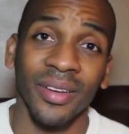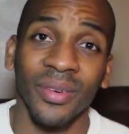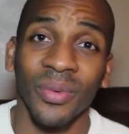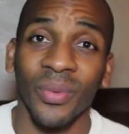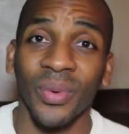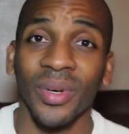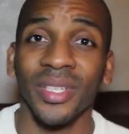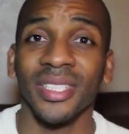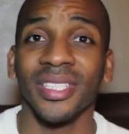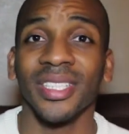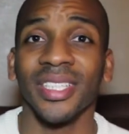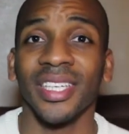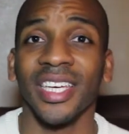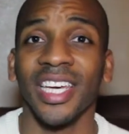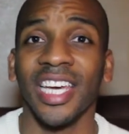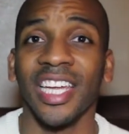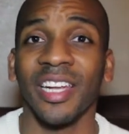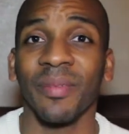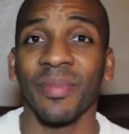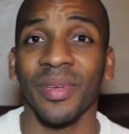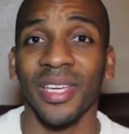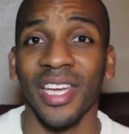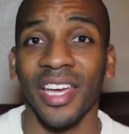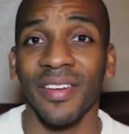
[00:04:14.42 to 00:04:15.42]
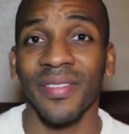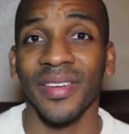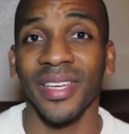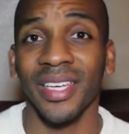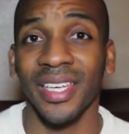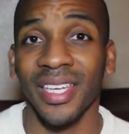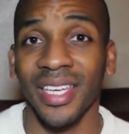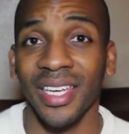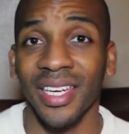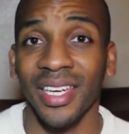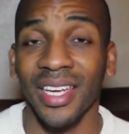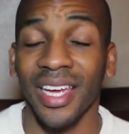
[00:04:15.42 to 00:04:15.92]
Once again, I'm Kevin
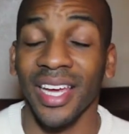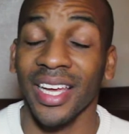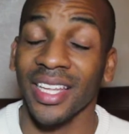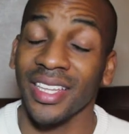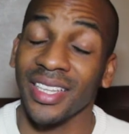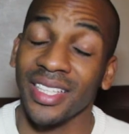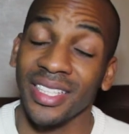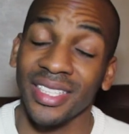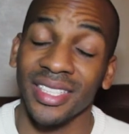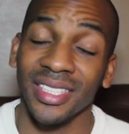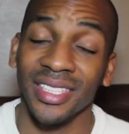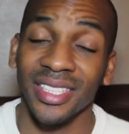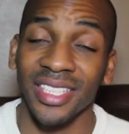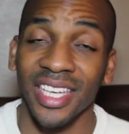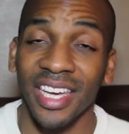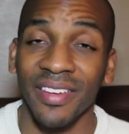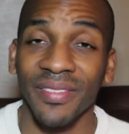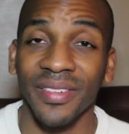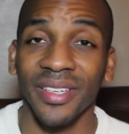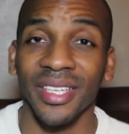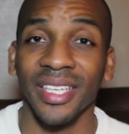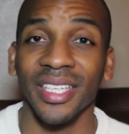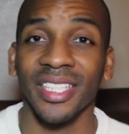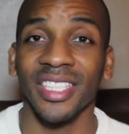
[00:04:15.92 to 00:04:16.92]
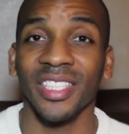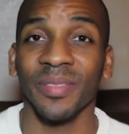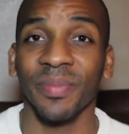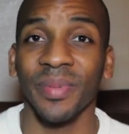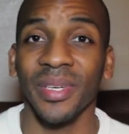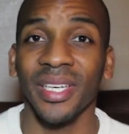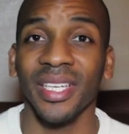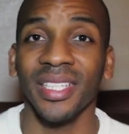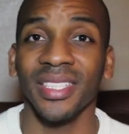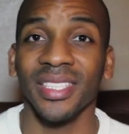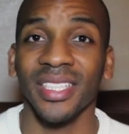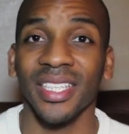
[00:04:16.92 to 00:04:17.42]
Key, and this is Kevin Key
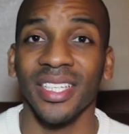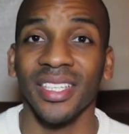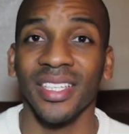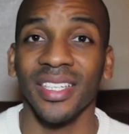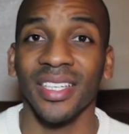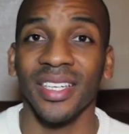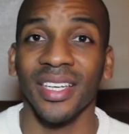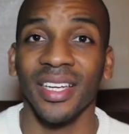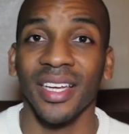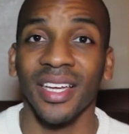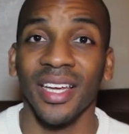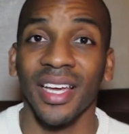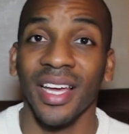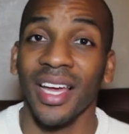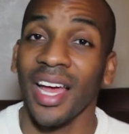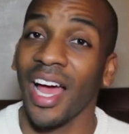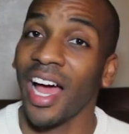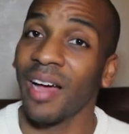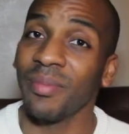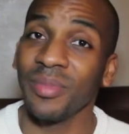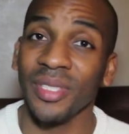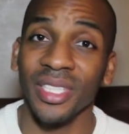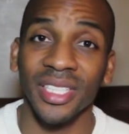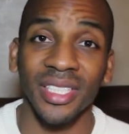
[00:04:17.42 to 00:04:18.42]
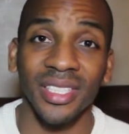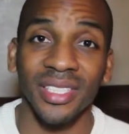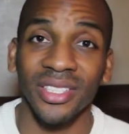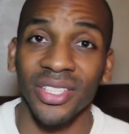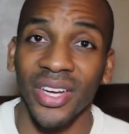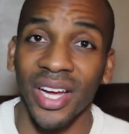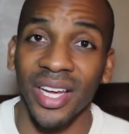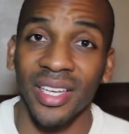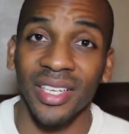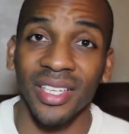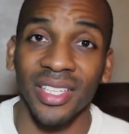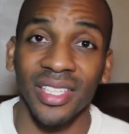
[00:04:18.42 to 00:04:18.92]
Speaks, and I'm just
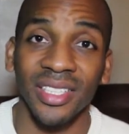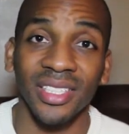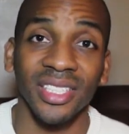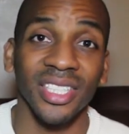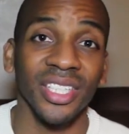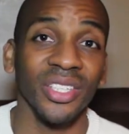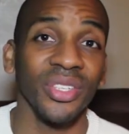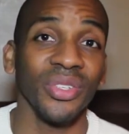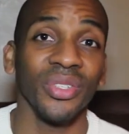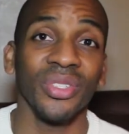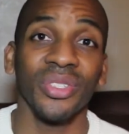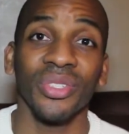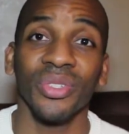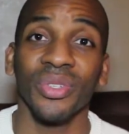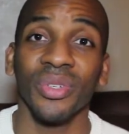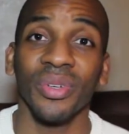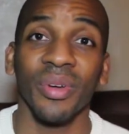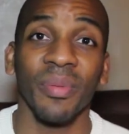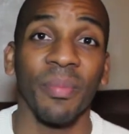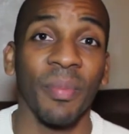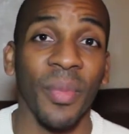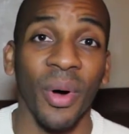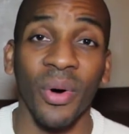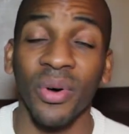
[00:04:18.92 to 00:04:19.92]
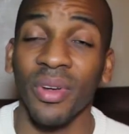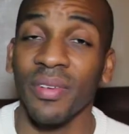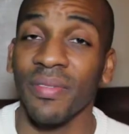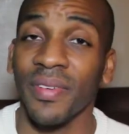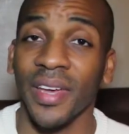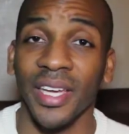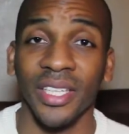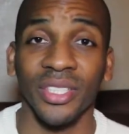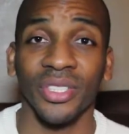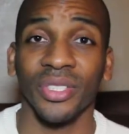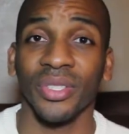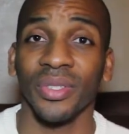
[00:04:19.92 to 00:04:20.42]
trying to continue to
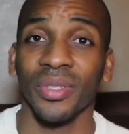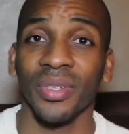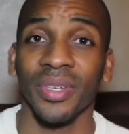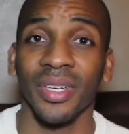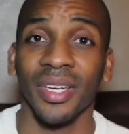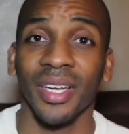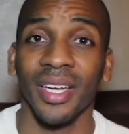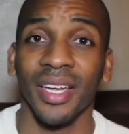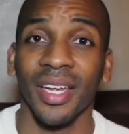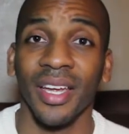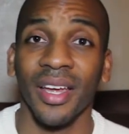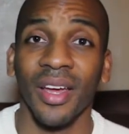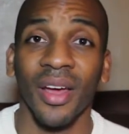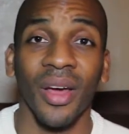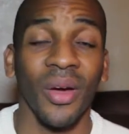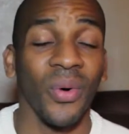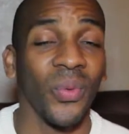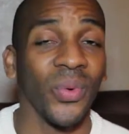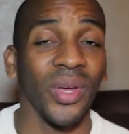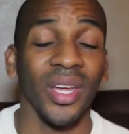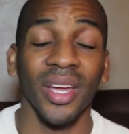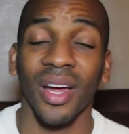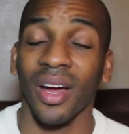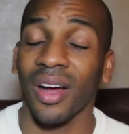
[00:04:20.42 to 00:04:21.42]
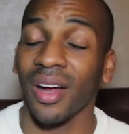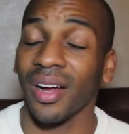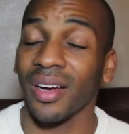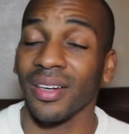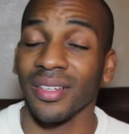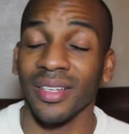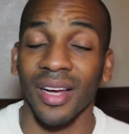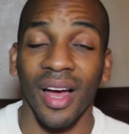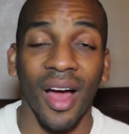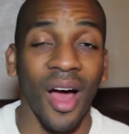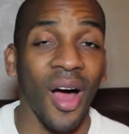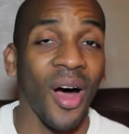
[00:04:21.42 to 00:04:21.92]
motivate you. We are
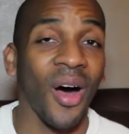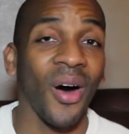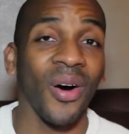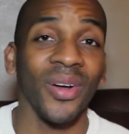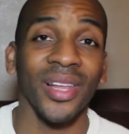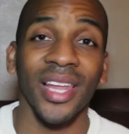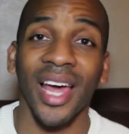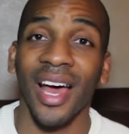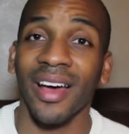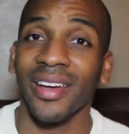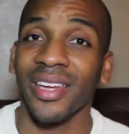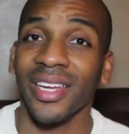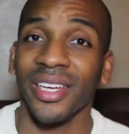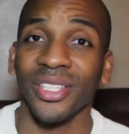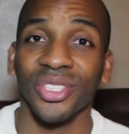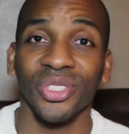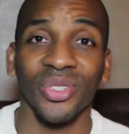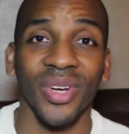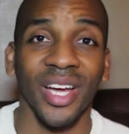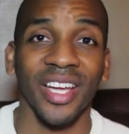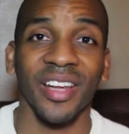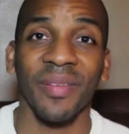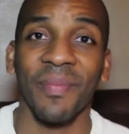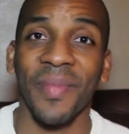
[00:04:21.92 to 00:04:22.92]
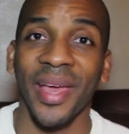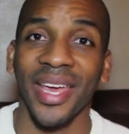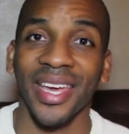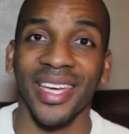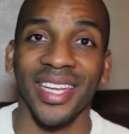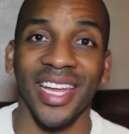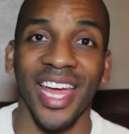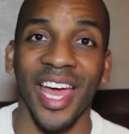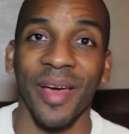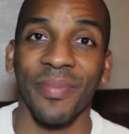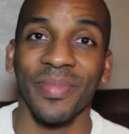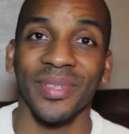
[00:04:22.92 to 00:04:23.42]
all out here trying to make
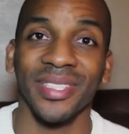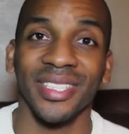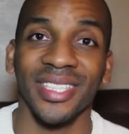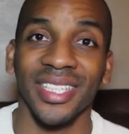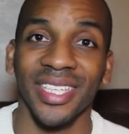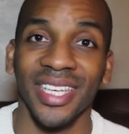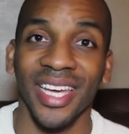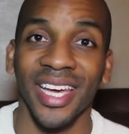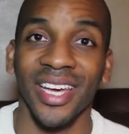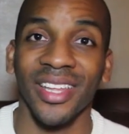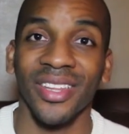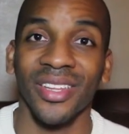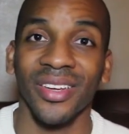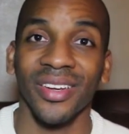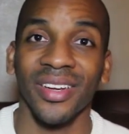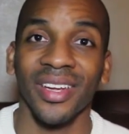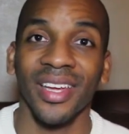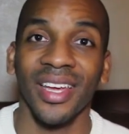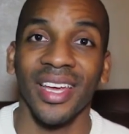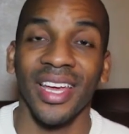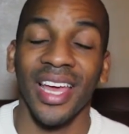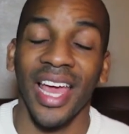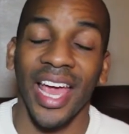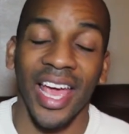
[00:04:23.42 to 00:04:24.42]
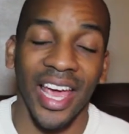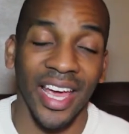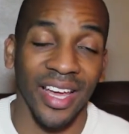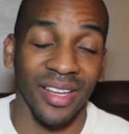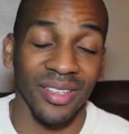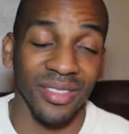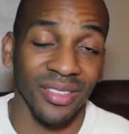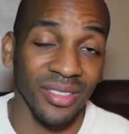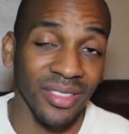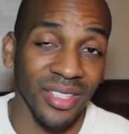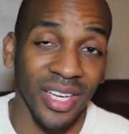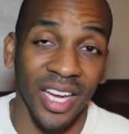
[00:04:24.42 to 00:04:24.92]
it happen together,
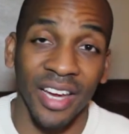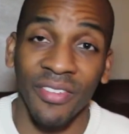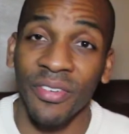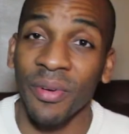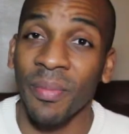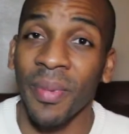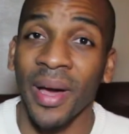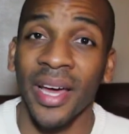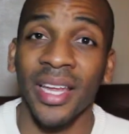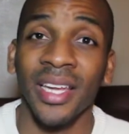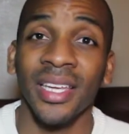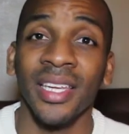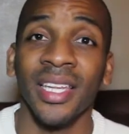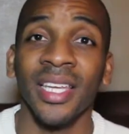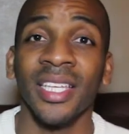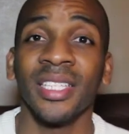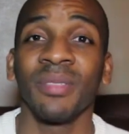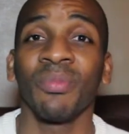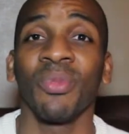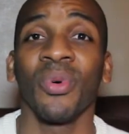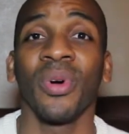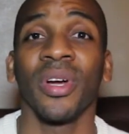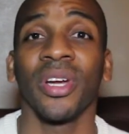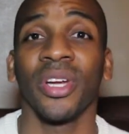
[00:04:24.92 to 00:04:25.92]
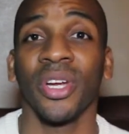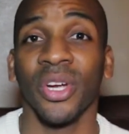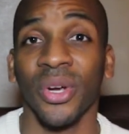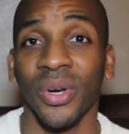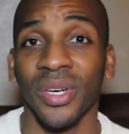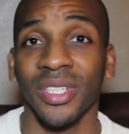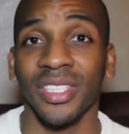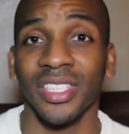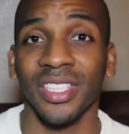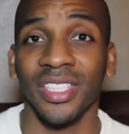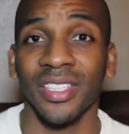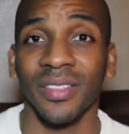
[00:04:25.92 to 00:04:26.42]
and everybody needs more
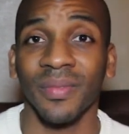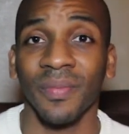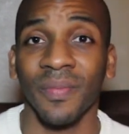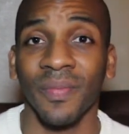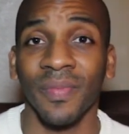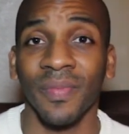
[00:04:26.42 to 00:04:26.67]
encouragement.